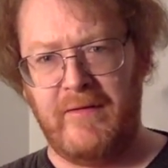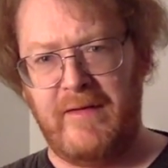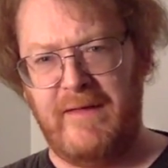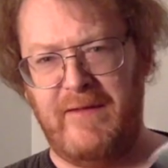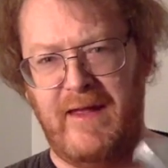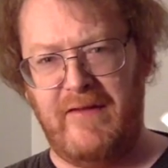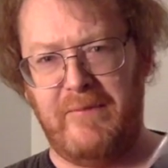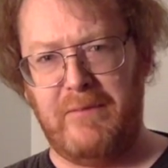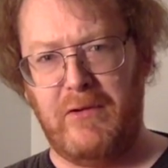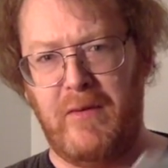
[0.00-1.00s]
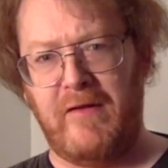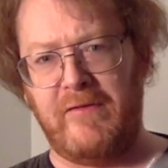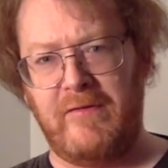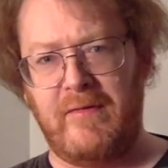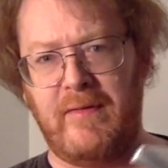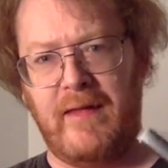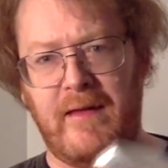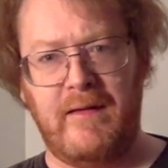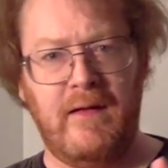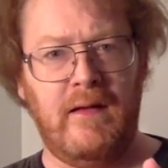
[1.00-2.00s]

DVDs and Blu-rays that